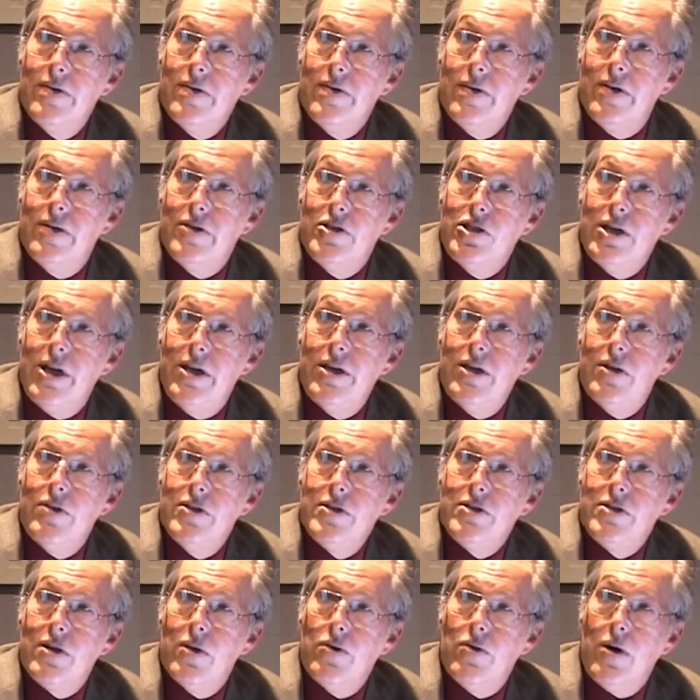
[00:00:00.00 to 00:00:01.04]
and gender
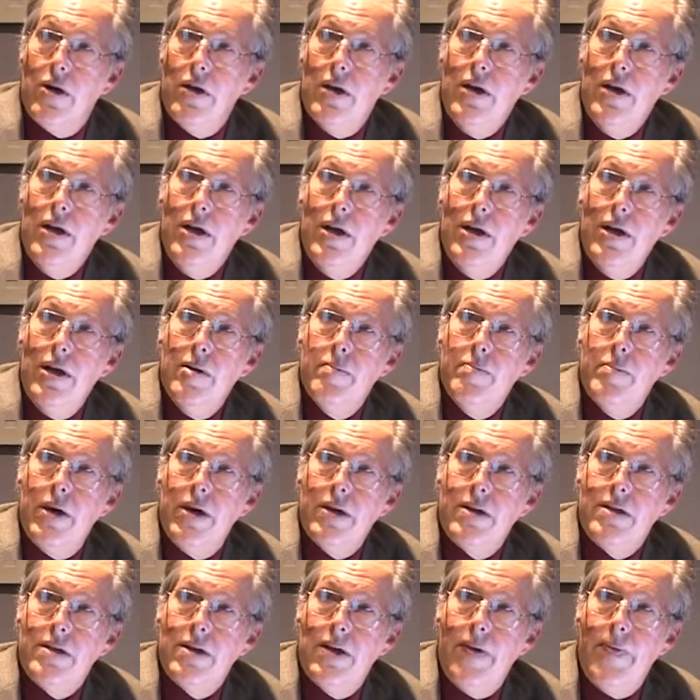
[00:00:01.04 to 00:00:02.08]
and so on,
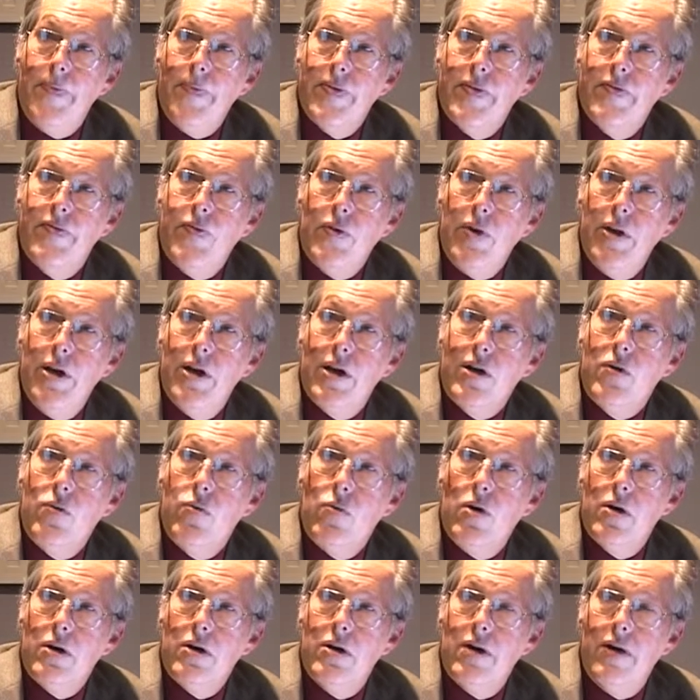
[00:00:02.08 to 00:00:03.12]
but fully a
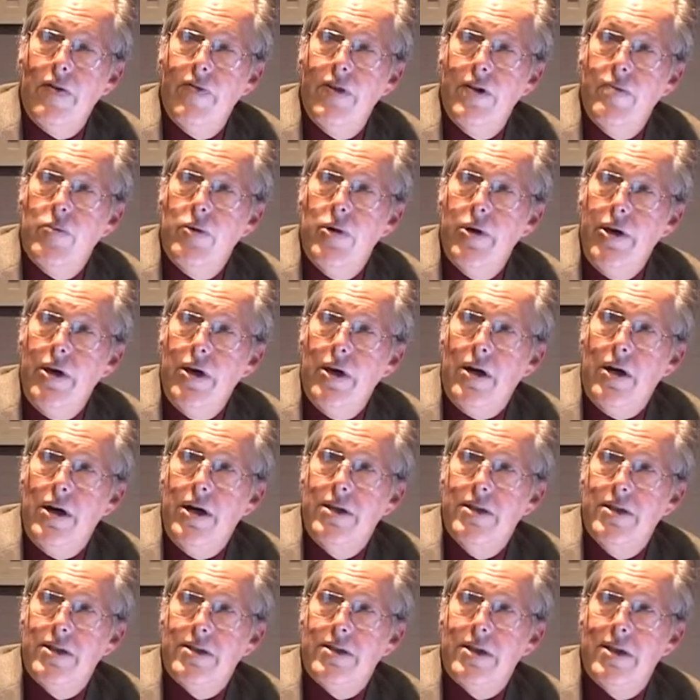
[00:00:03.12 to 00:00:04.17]
quarter of them were young
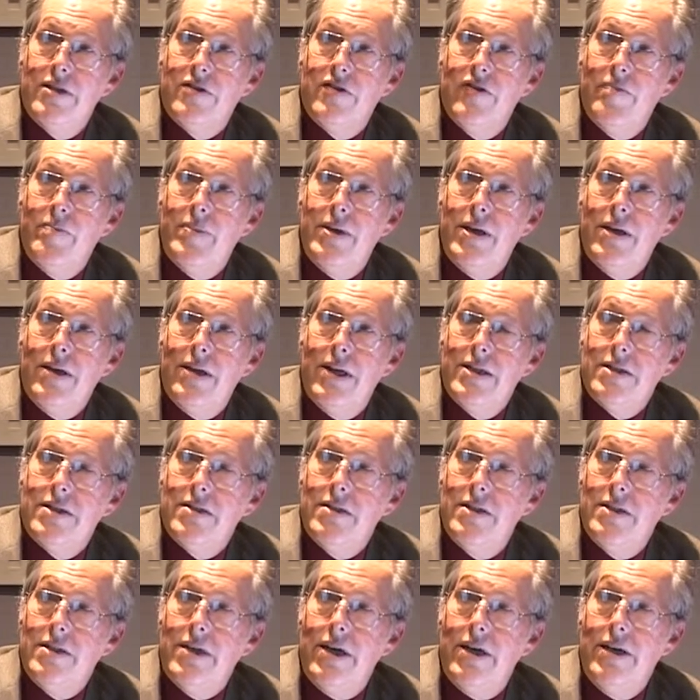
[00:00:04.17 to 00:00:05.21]
in the sense of being less
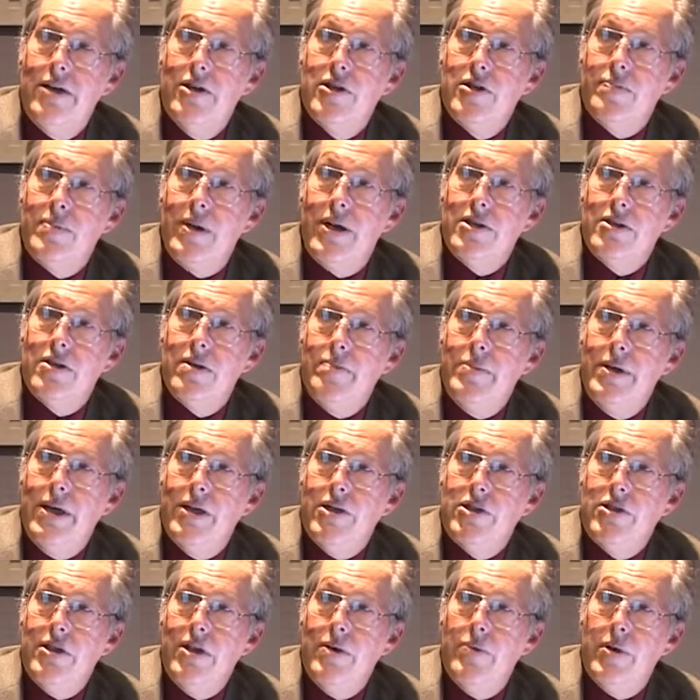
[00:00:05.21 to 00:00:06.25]
than 10 years past the
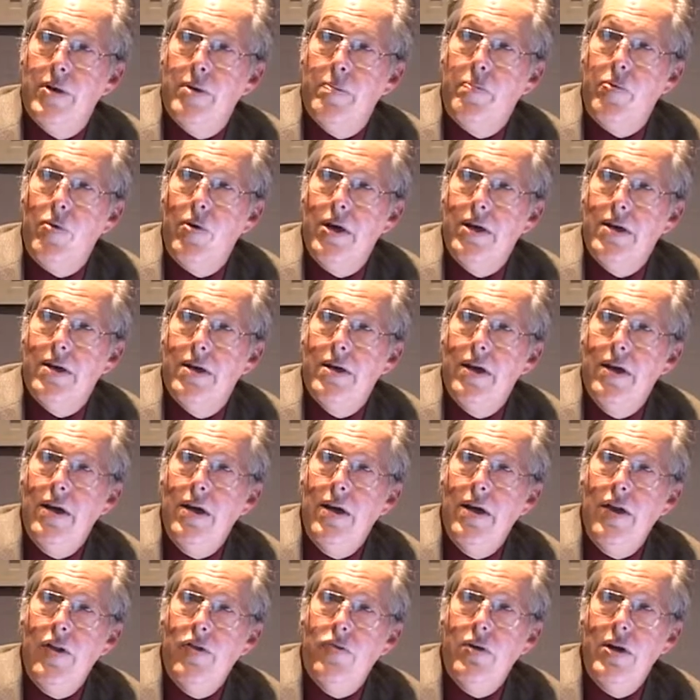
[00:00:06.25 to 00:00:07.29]
PhD when appointed.
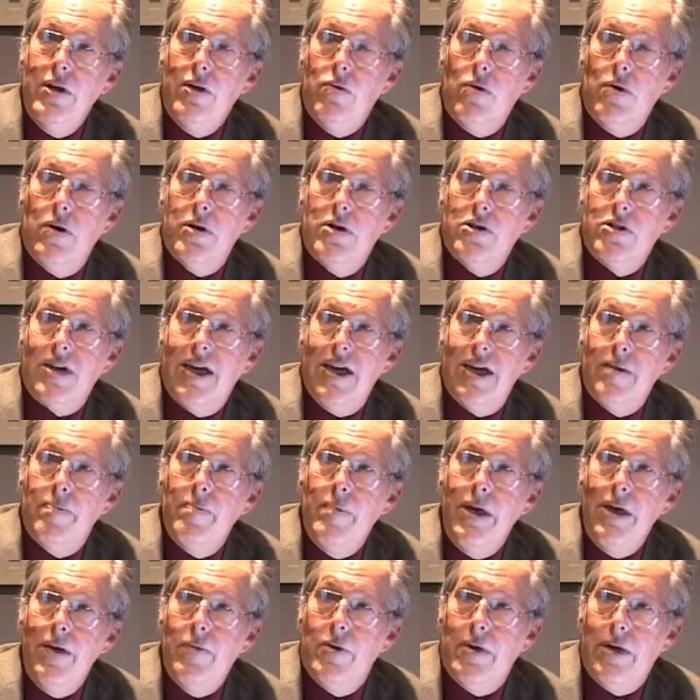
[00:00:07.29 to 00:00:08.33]
3/4, like
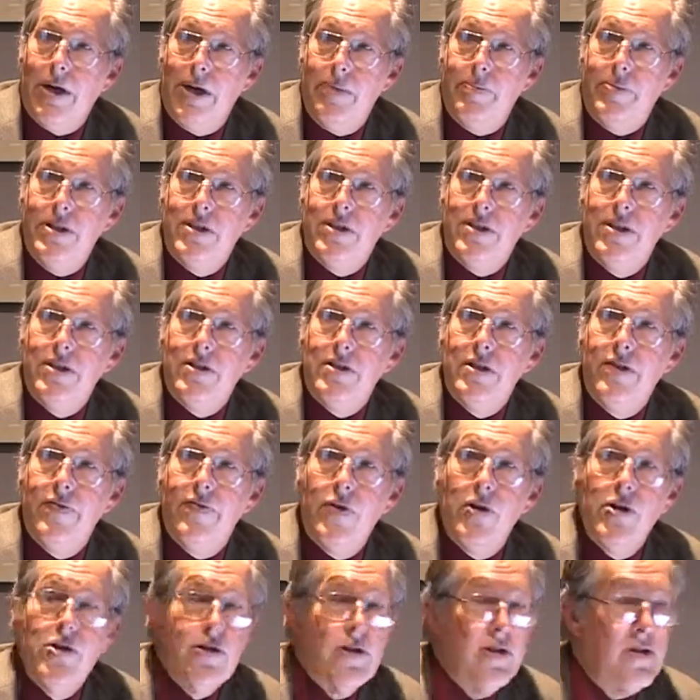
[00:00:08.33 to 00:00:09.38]
me, were Ipcc
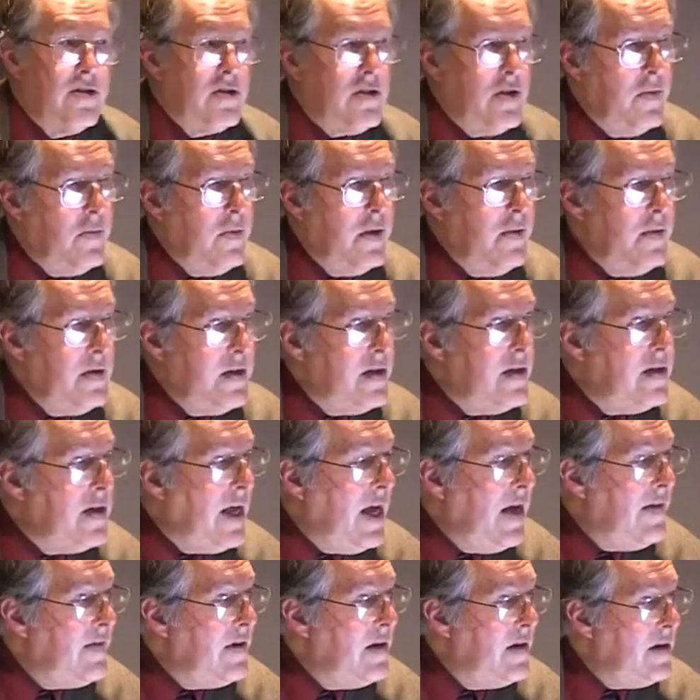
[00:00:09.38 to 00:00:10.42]
virgins, so we didn't
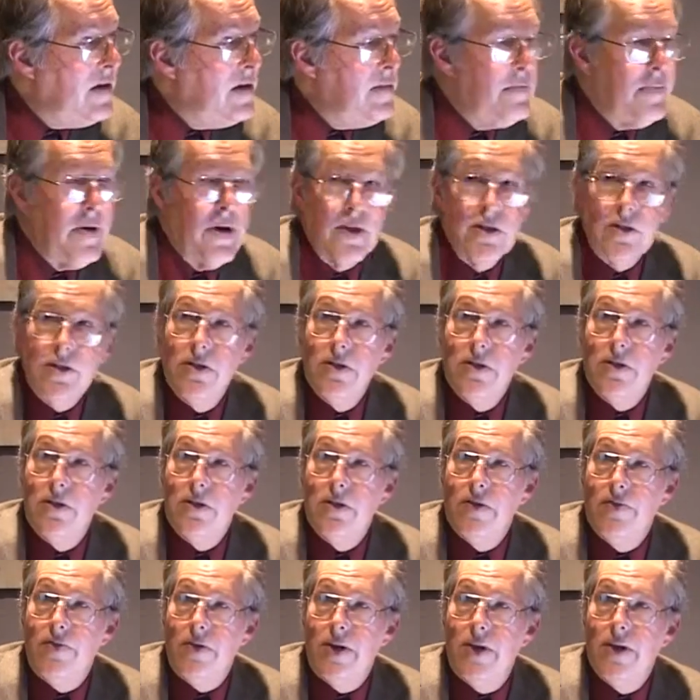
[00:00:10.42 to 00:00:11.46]
have any compunction to
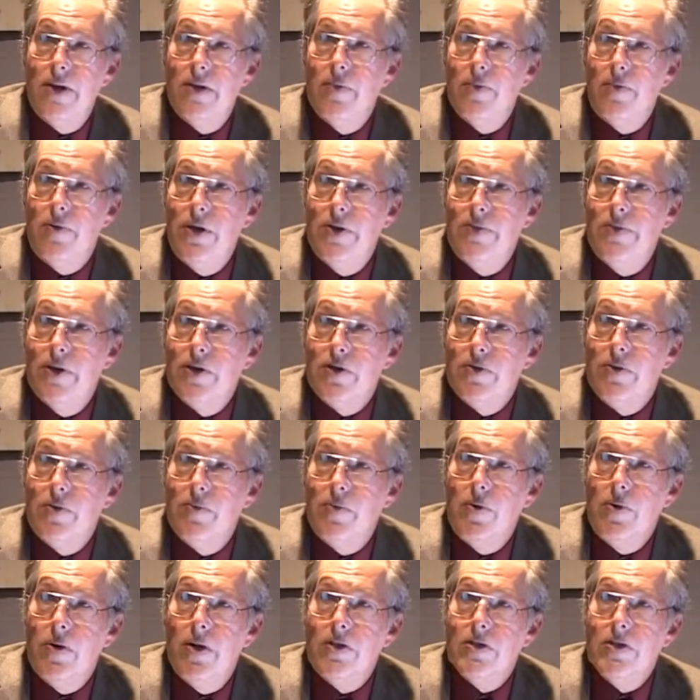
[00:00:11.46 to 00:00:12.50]
defend the previous
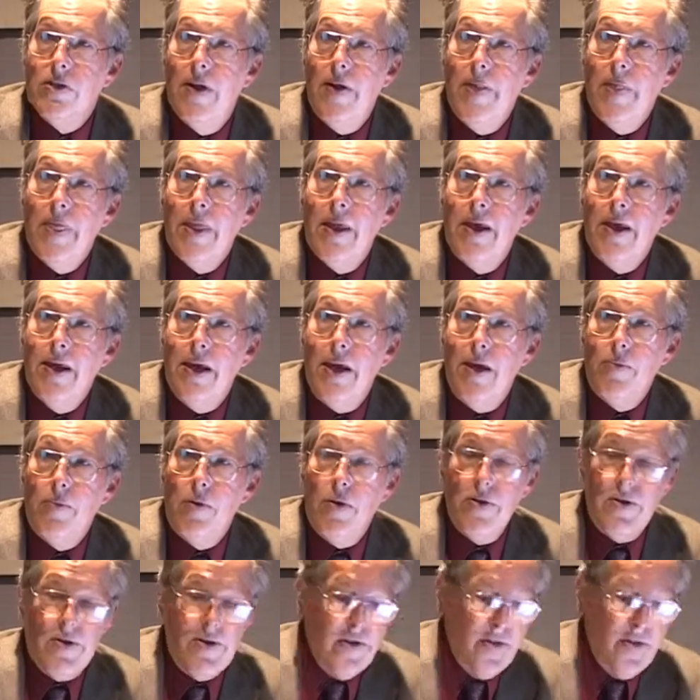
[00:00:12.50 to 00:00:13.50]
reports. And more than